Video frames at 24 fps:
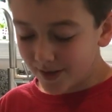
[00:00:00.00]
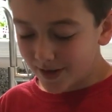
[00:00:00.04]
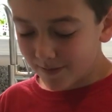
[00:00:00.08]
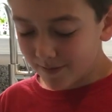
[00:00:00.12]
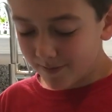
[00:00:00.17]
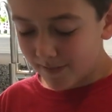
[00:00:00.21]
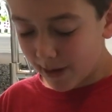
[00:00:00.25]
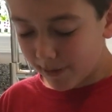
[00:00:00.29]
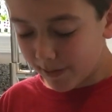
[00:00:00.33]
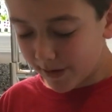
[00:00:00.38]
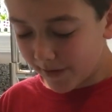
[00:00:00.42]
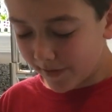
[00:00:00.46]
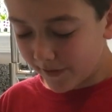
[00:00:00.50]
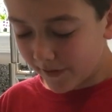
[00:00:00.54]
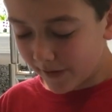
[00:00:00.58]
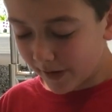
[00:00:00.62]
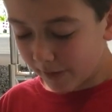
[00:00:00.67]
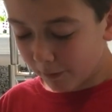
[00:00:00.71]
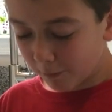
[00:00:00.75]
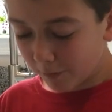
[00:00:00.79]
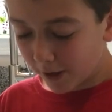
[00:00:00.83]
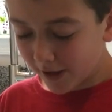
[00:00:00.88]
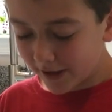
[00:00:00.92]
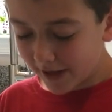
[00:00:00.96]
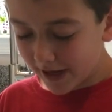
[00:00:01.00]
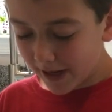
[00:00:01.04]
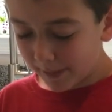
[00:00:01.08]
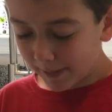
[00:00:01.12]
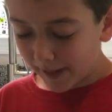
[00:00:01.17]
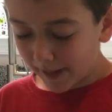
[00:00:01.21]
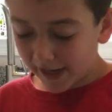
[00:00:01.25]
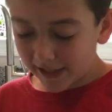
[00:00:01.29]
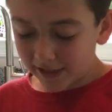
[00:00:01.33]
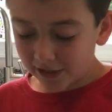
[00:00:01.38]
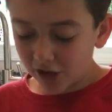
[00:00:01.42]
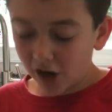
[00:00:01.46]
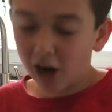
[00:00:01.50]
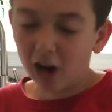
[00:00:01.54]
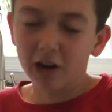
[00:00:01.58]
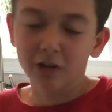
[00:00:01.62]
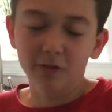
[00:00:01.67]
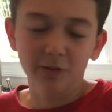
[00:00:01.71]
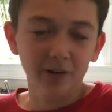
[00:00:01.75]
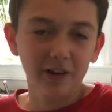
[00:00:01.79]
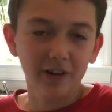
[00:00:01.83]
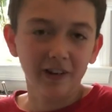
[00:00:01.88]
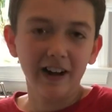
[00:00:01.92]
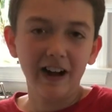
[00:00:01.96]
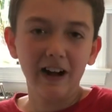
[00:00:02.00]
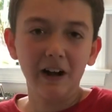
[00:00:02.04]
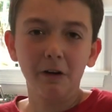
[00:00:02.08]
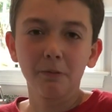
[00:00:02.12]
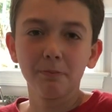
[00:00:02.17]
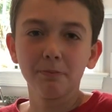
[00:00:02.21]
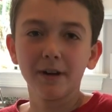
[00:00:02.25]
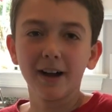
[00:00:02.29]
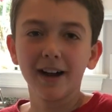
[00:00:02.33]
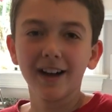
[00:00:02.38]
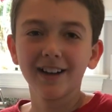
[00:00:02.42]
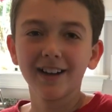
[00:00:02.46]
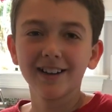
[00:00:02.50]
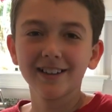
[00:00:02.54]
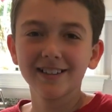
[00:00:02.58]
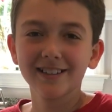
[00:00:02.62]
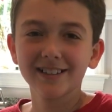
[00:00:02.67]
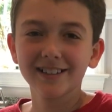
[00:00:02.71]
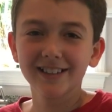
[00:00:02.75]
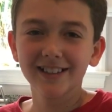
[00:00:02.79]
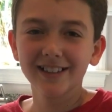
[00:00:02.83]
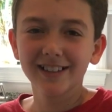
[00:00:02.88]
Maybe even one day my dog will help us.